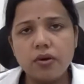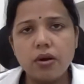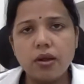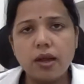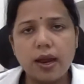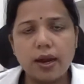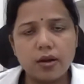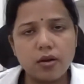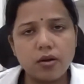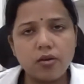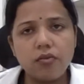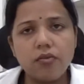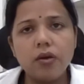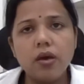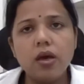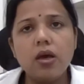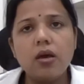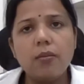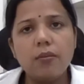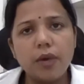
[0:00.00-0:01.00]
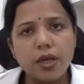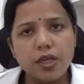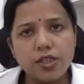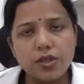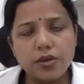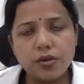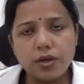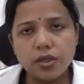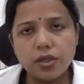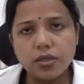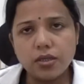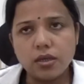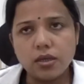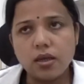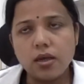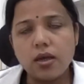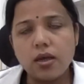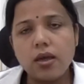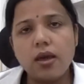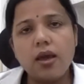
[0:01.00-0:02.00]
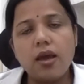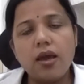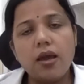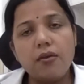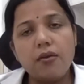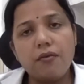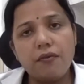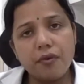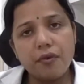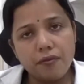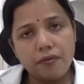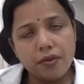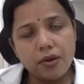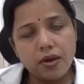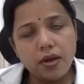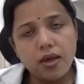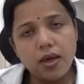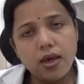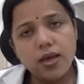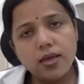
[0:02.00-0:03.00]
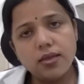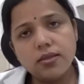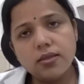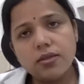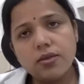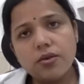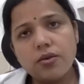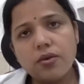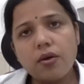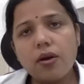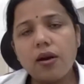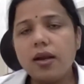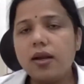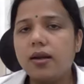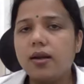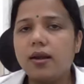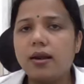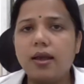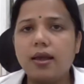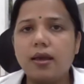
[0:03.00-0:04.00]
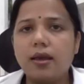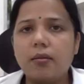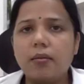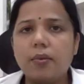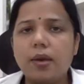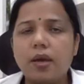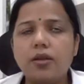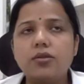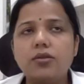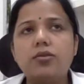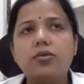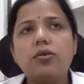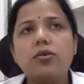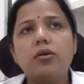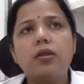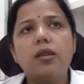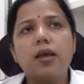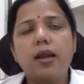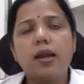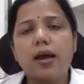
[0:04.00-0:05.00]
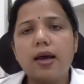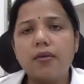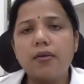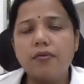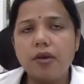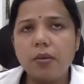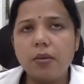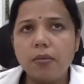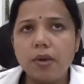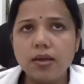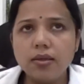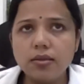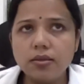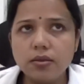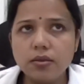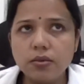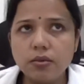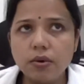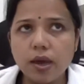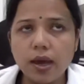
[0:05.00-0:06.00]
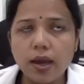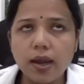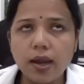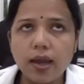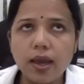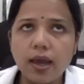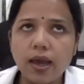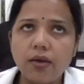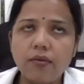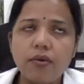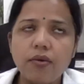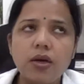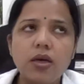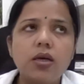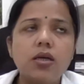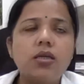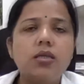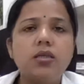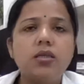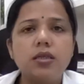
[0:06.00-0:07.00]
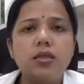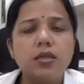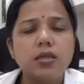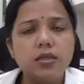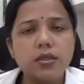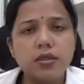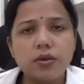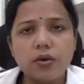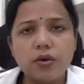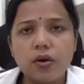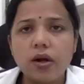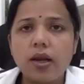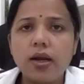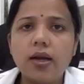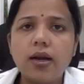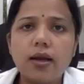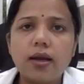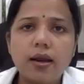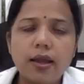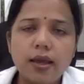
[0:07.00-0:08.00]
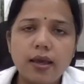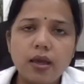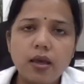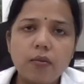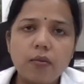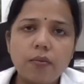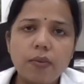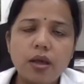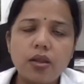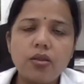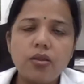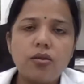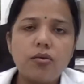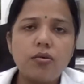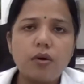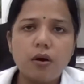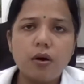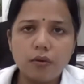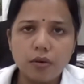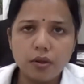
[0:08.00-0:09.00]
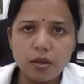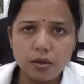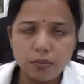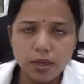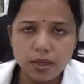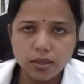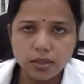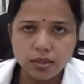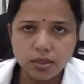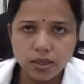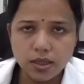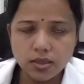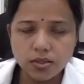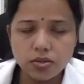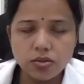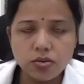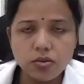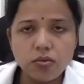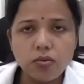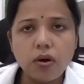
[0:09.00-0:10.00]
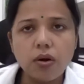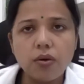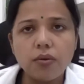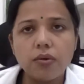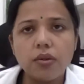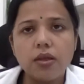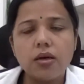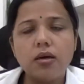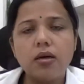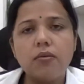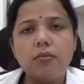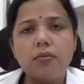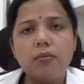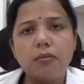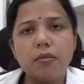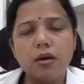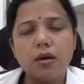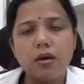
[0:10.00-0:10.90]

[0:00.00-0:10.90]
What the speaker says: act of micturition. And fifth D is chronic dull aching pain. So there are females who can have just chronic dull aching pain throughout the menses, throughout the